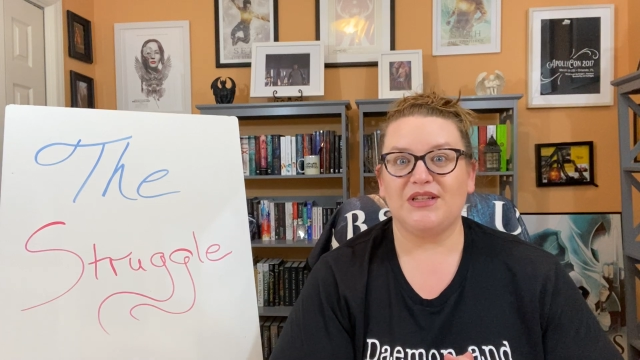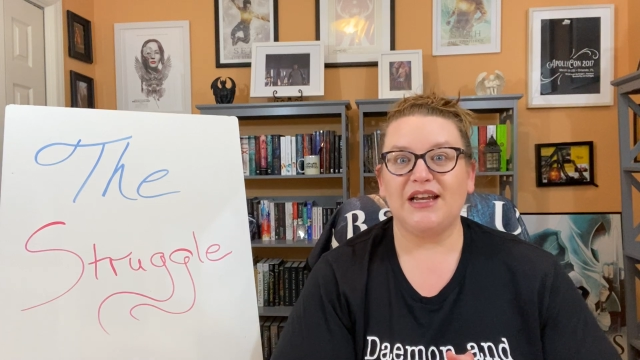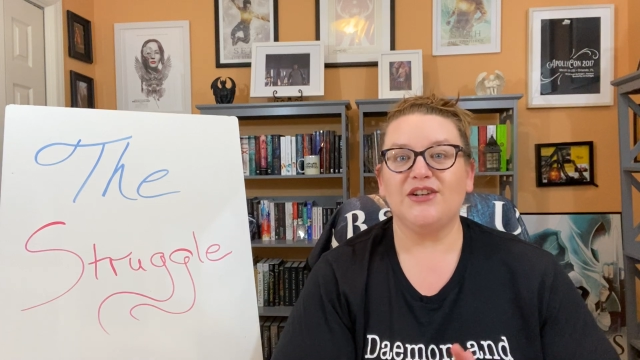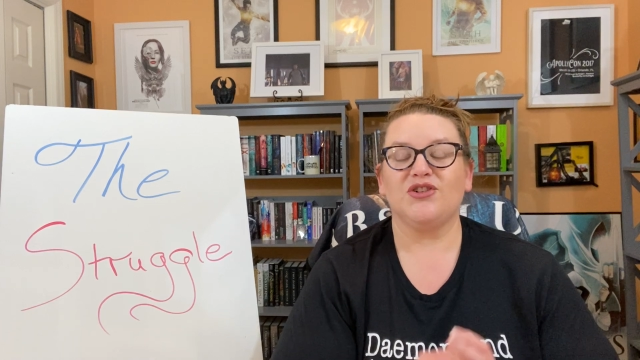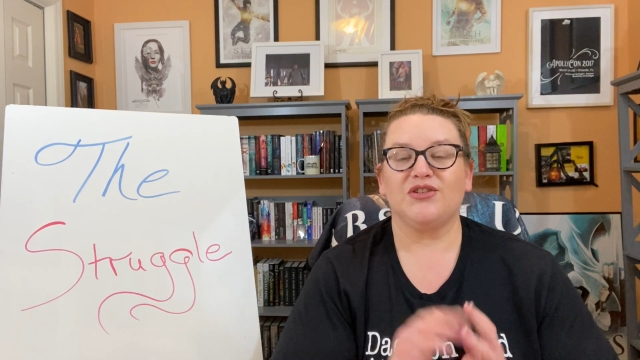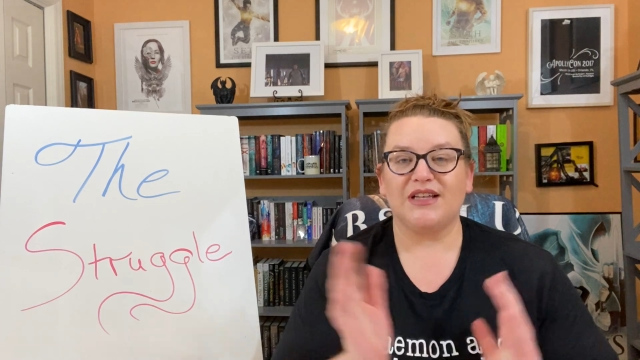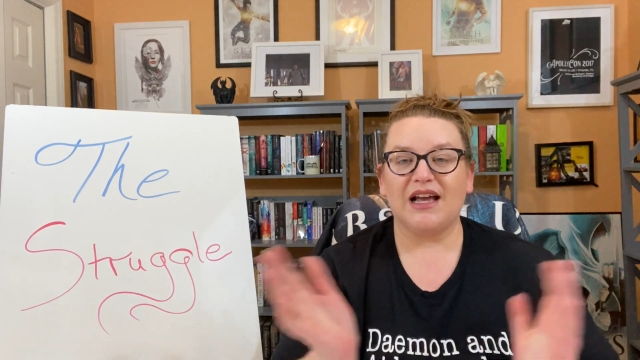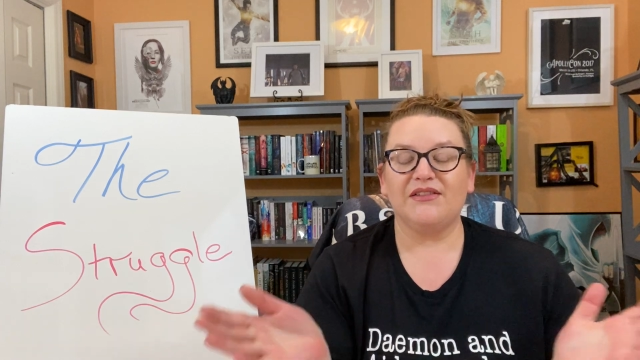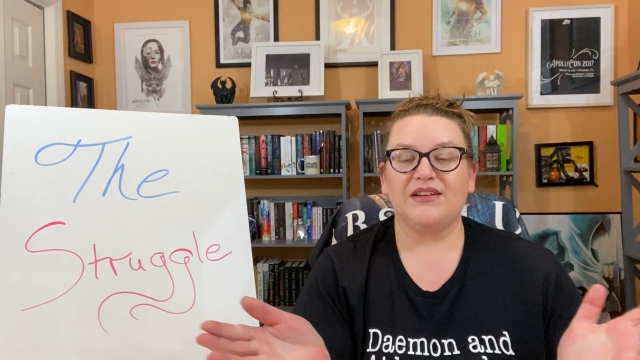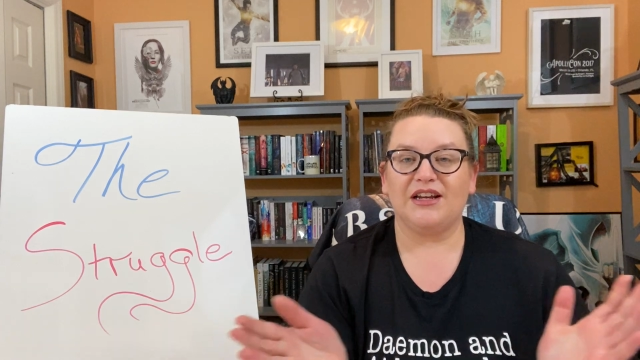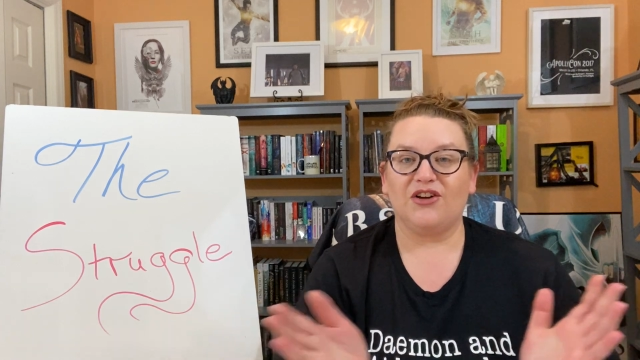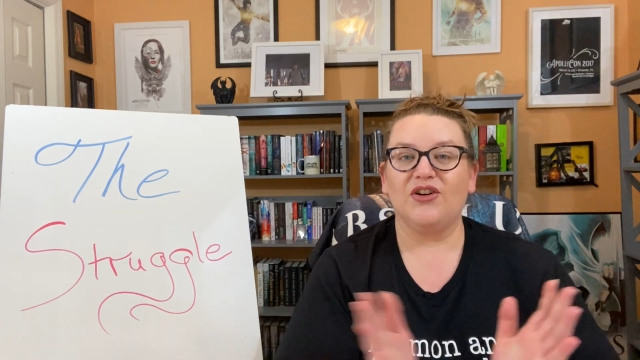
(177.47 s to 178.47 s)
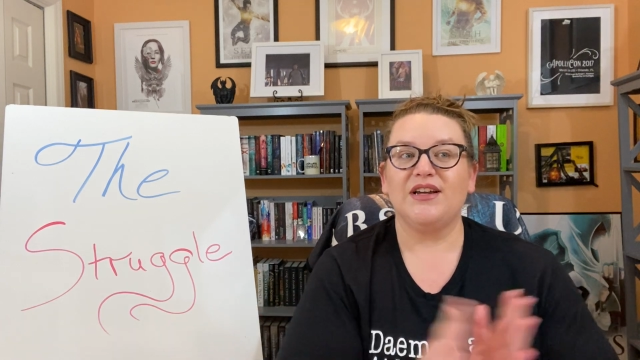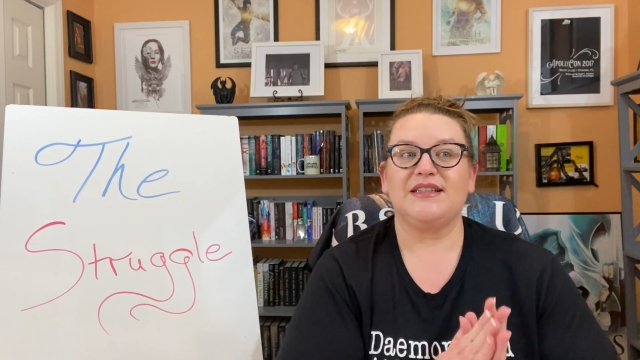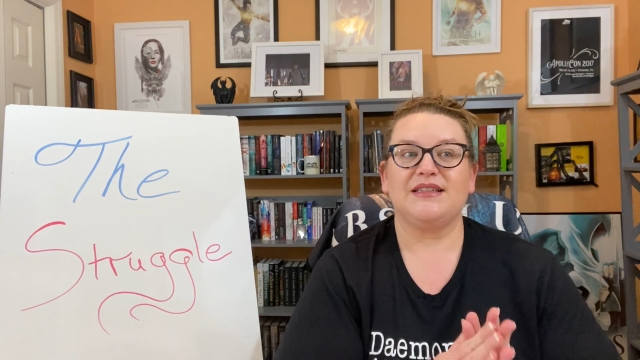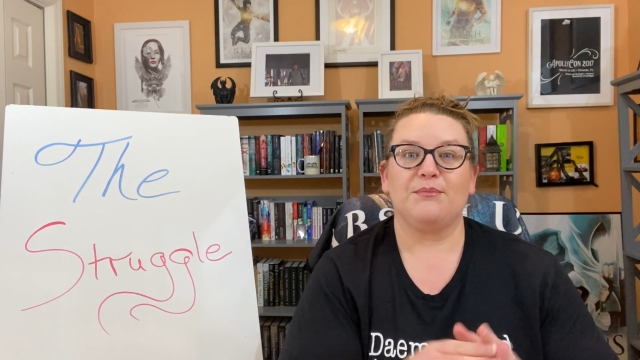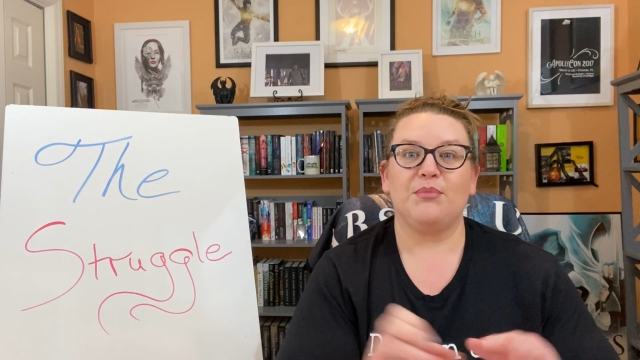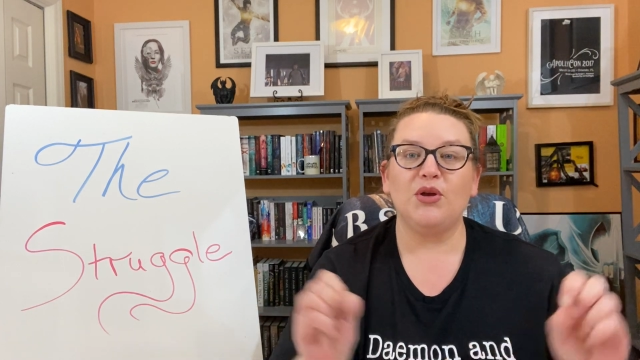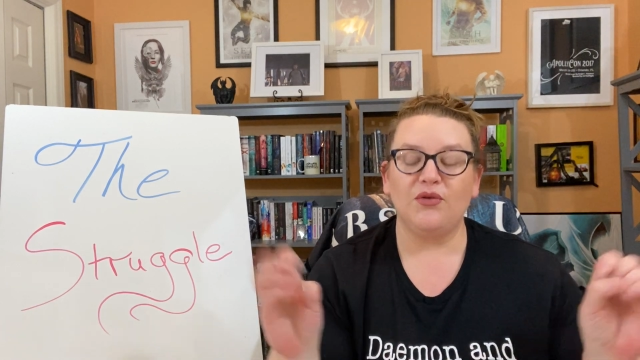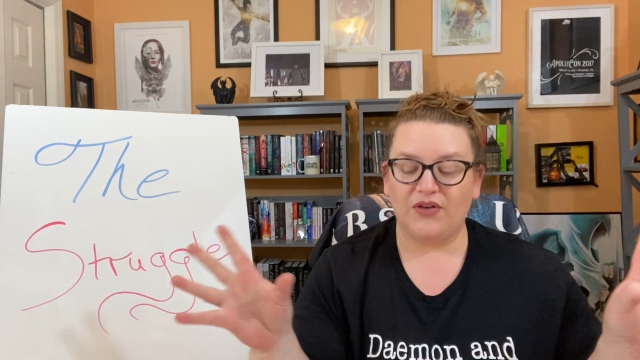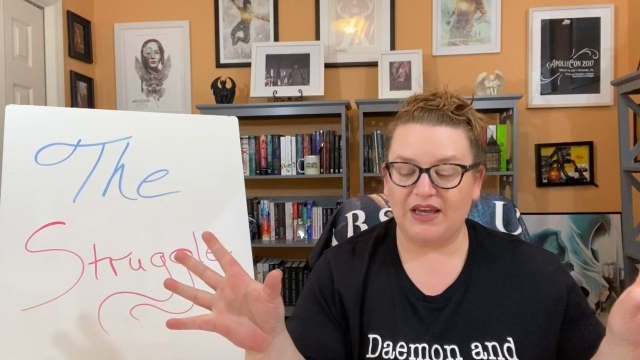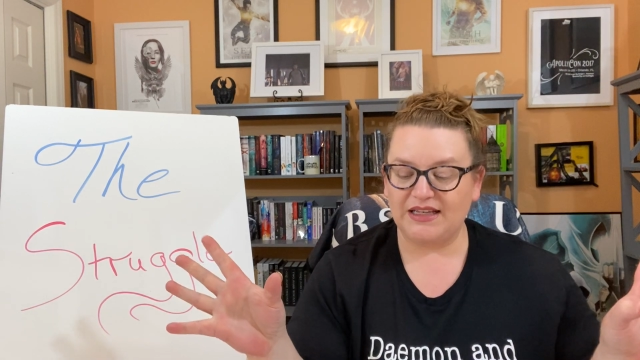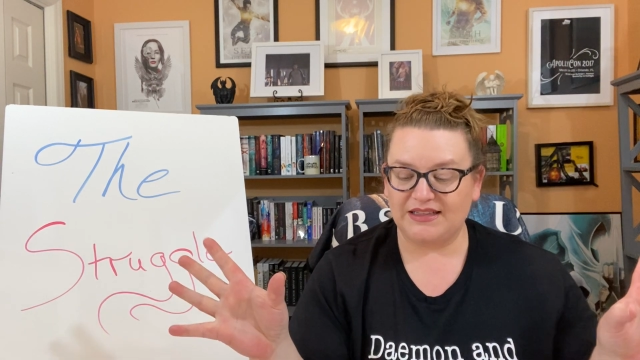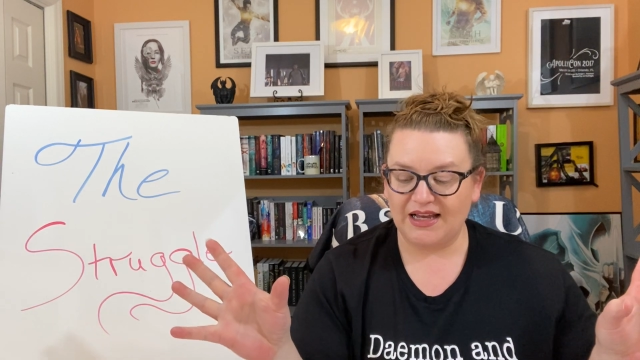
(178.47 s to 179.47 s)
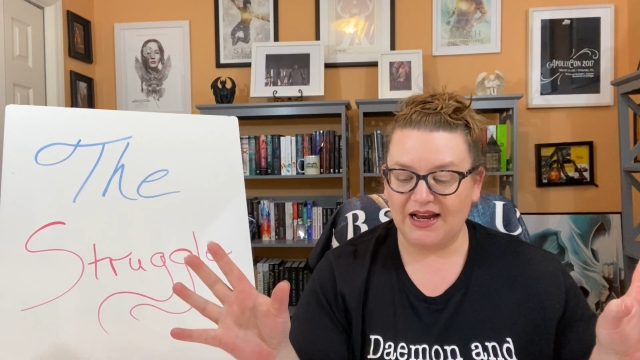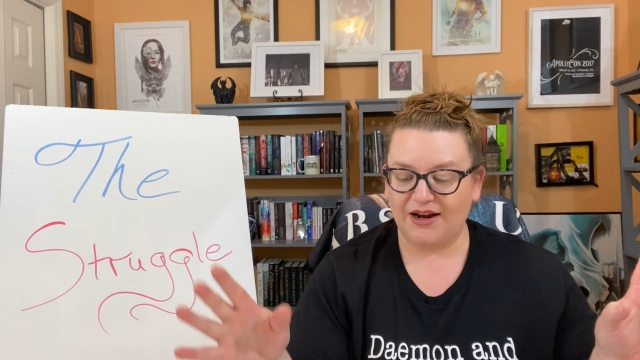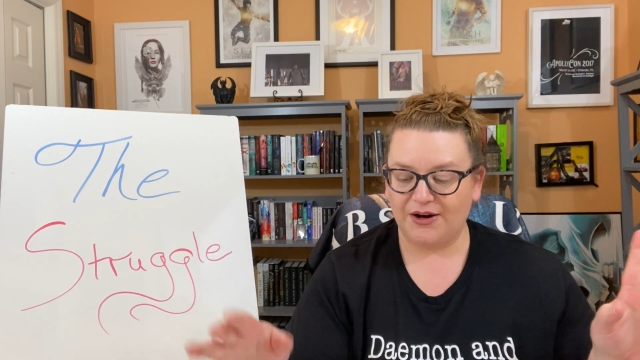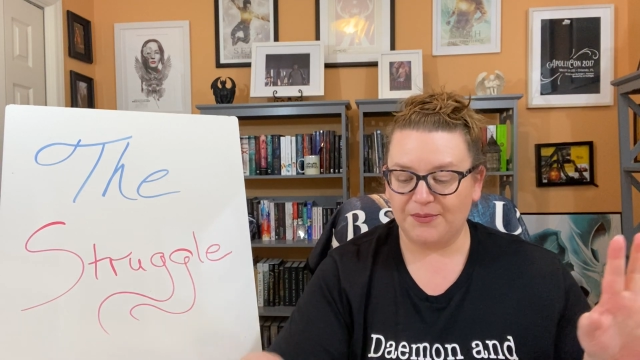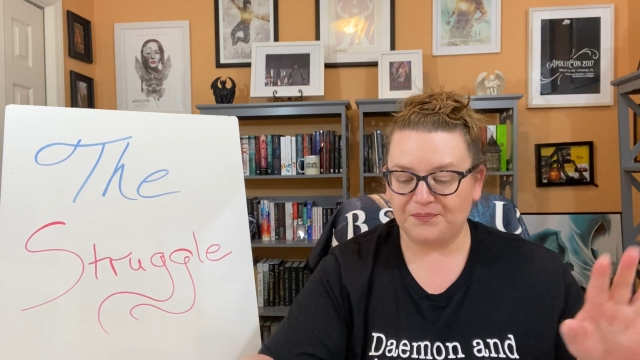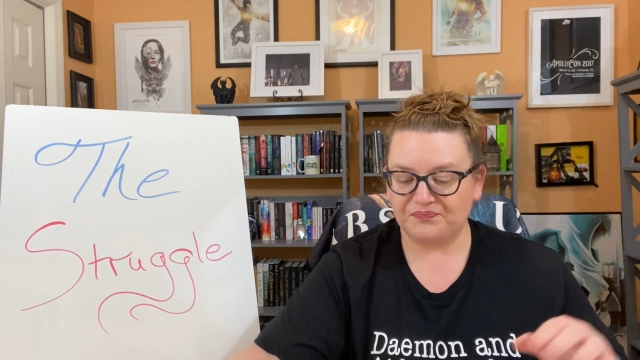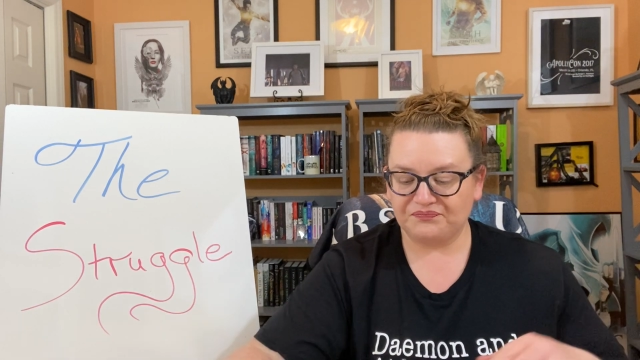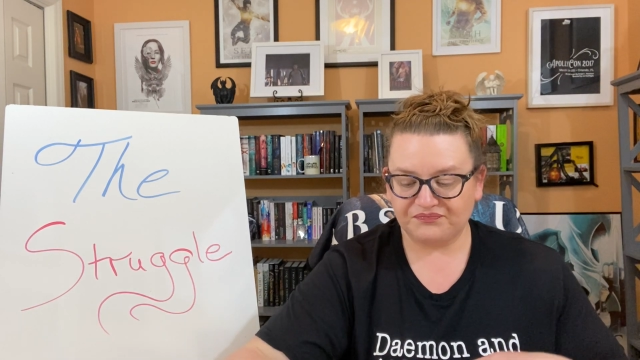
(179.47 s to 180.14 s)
Andros Island in Greece, and poof, he's there.